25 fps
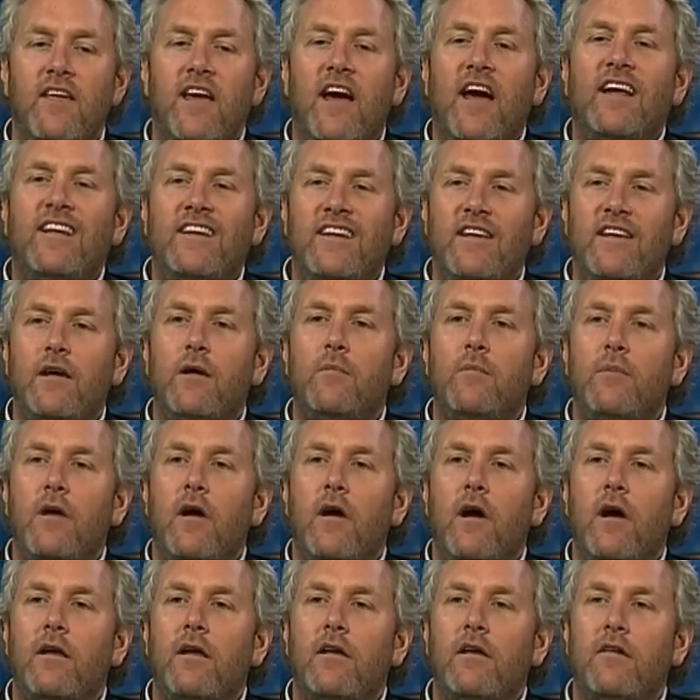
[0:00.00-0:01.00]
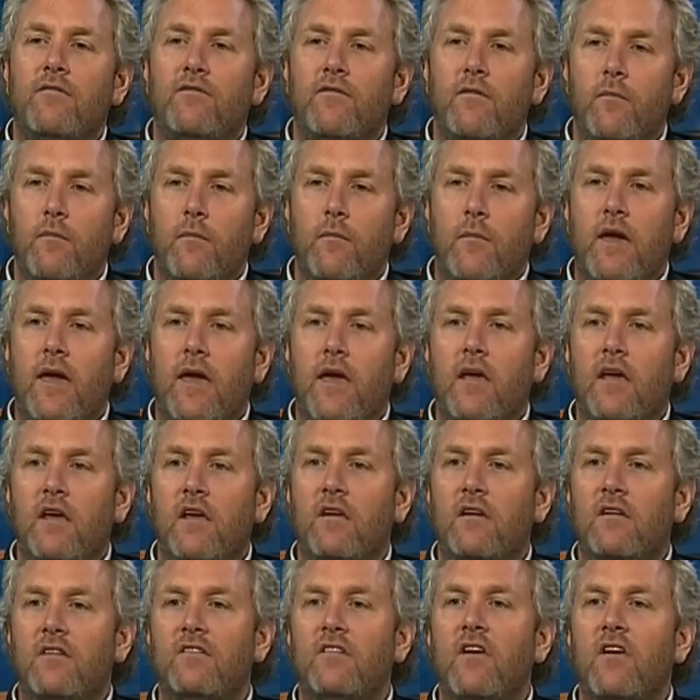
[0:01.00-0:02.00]
The idea behind it for
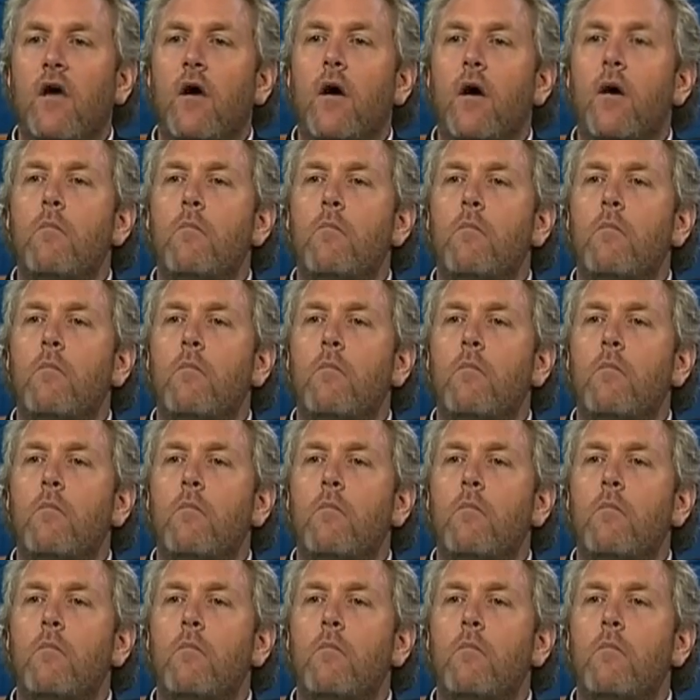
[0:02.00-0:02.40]
me is